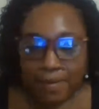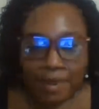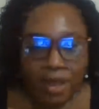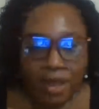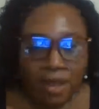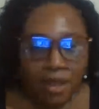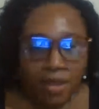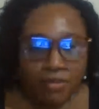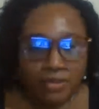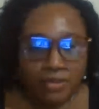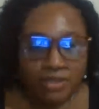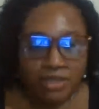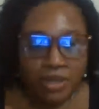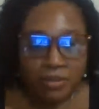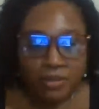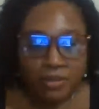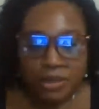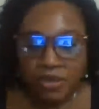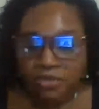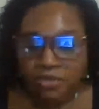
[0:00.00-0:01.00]

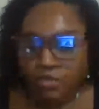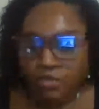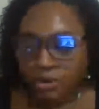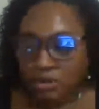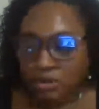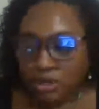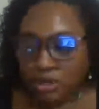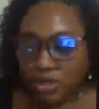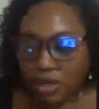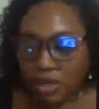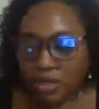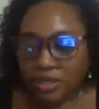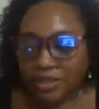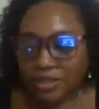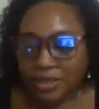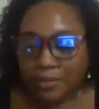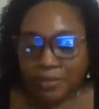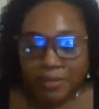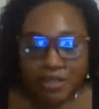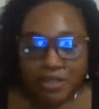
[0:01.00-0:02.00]
some erosional
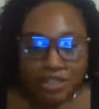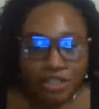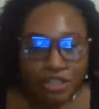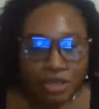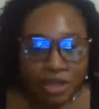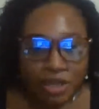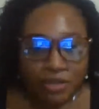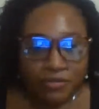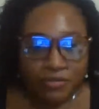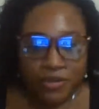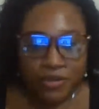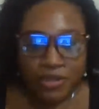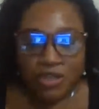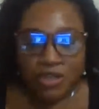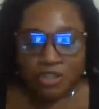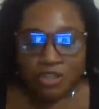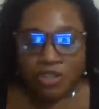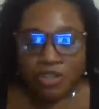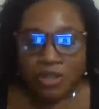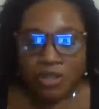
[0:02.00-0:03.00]
and depositional
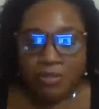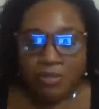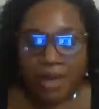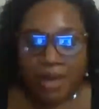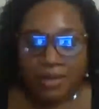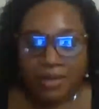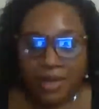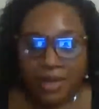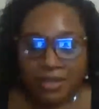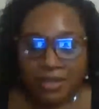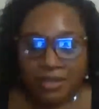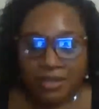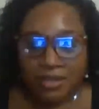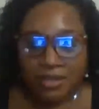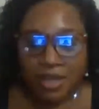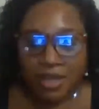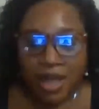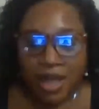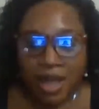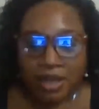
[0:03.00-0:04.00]
features. So they
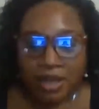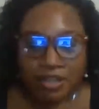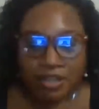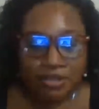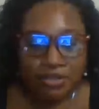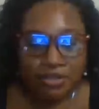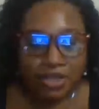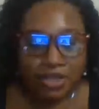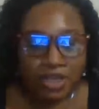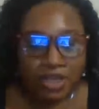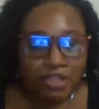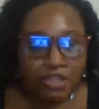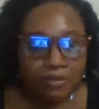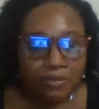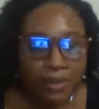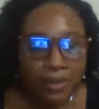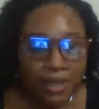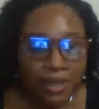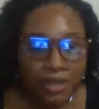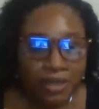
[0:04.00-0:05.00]
might ask you
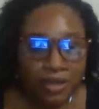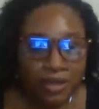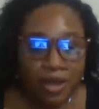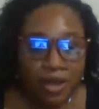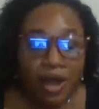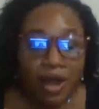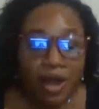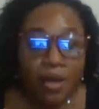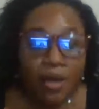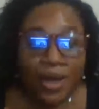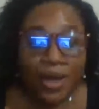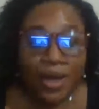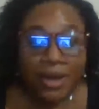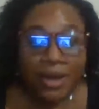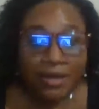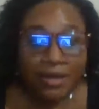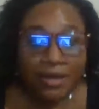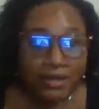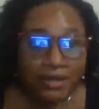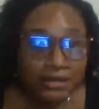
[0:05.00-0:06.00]
to explain
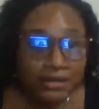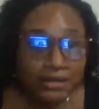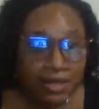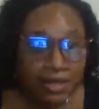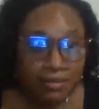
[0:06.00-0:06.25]
how headlands